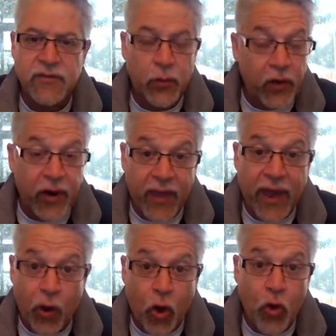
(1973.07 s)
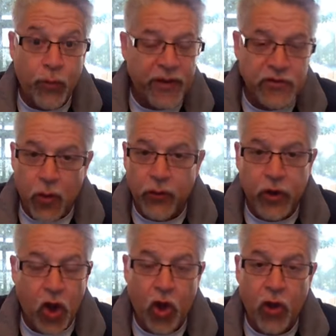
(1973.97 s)
Sold their they had a home. They sold
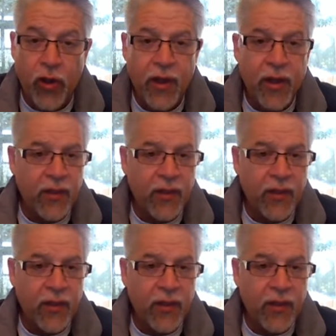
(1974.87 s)
it all.